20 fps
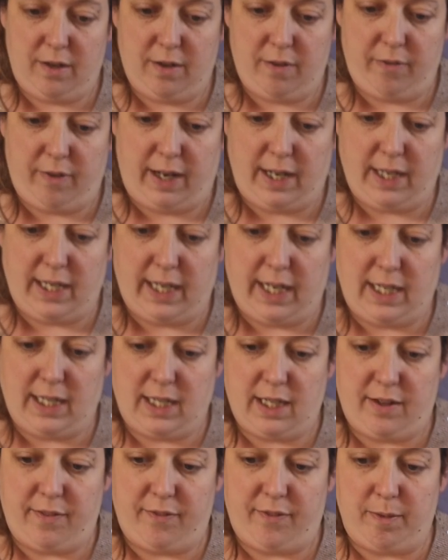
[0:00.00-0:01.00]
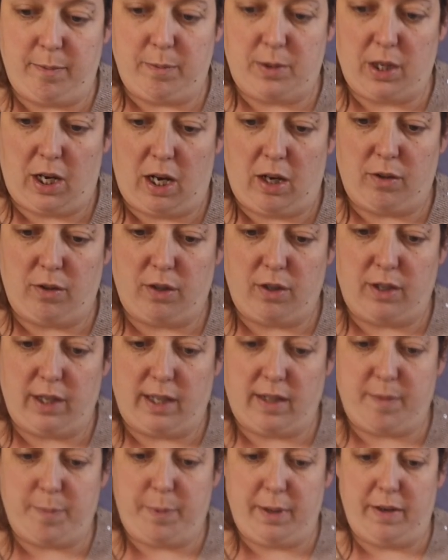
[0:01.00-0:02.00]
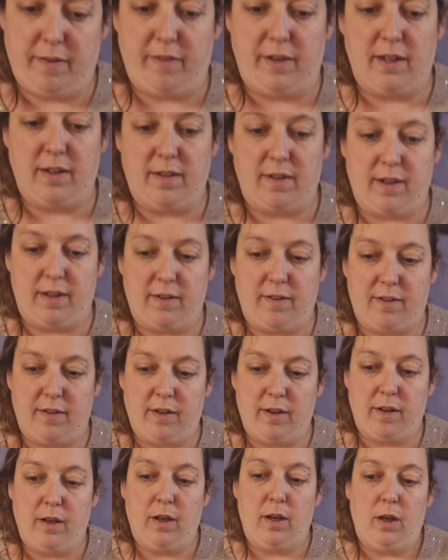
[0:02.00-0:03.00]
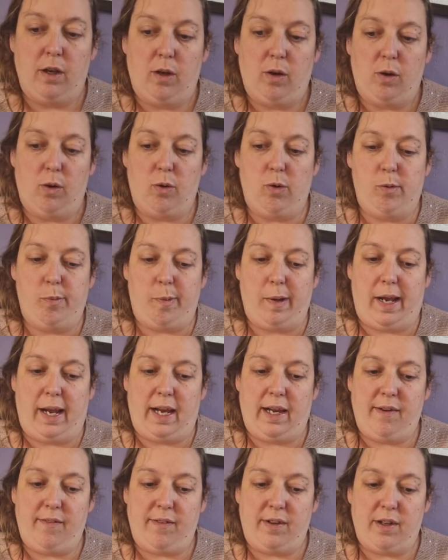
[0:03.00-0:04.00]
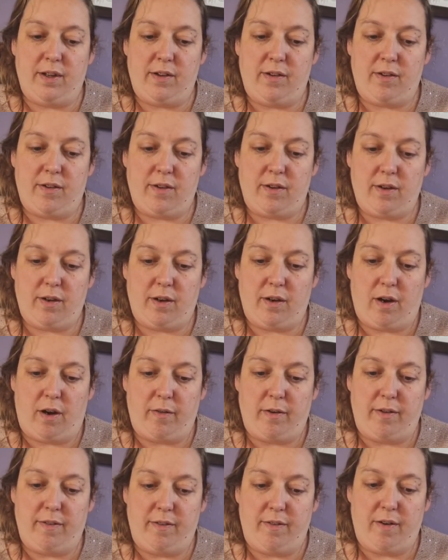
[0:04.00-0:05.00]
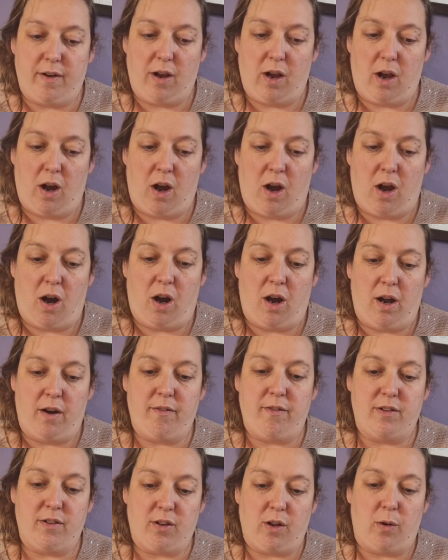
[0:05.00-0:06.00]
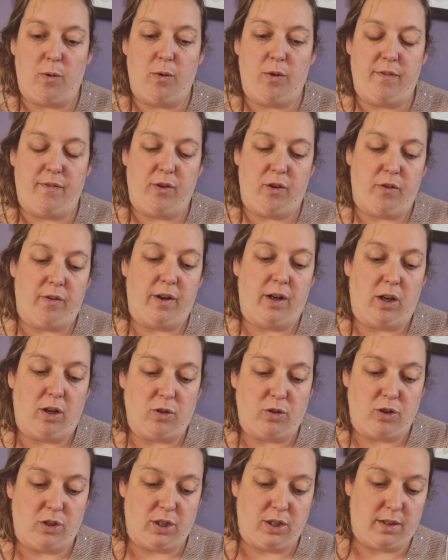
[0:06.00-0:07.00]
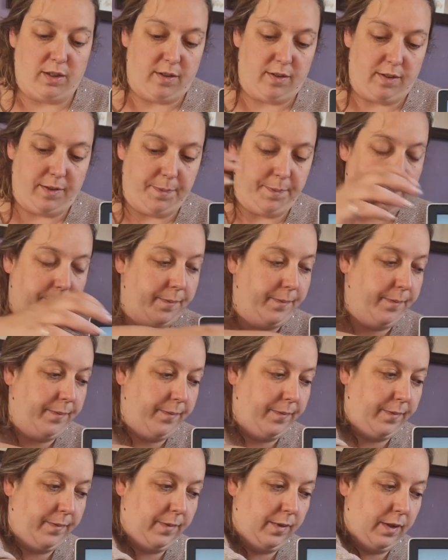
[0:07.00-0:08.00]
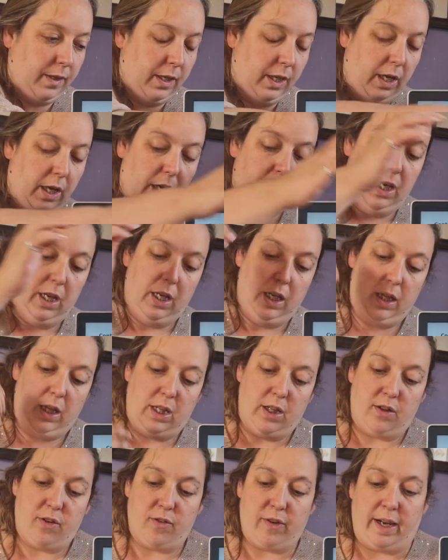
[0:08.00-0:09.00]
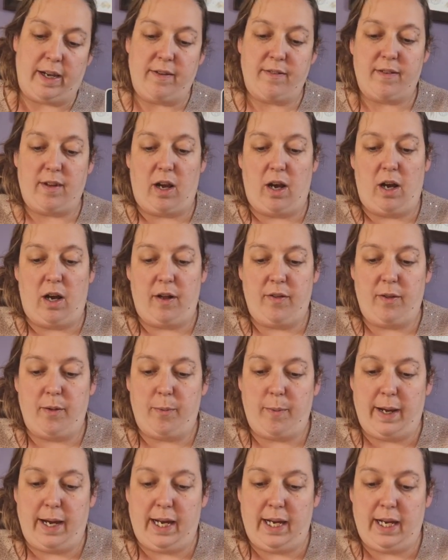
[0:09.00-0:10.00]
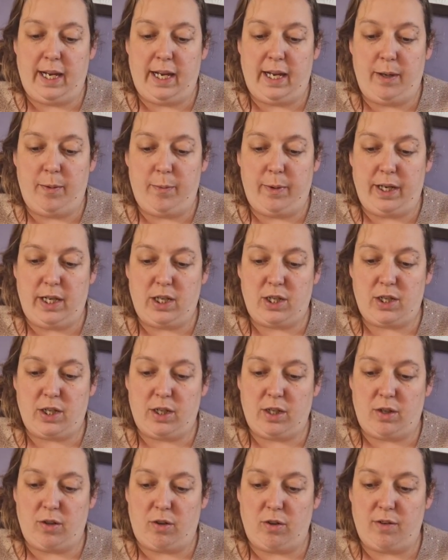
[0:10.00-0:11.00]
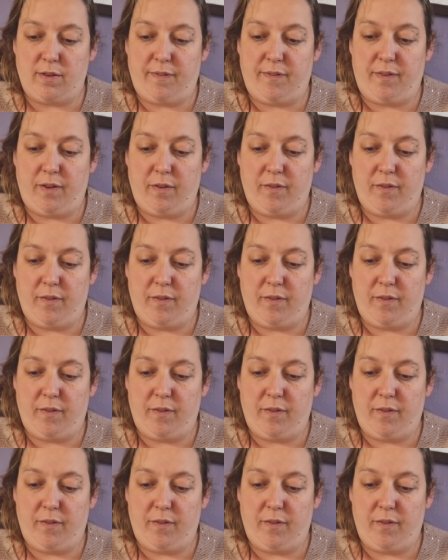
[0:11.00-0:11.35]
radiated from childhood experiences. All behaviours are a result of your unconscious. The strengths are the way in which Dr.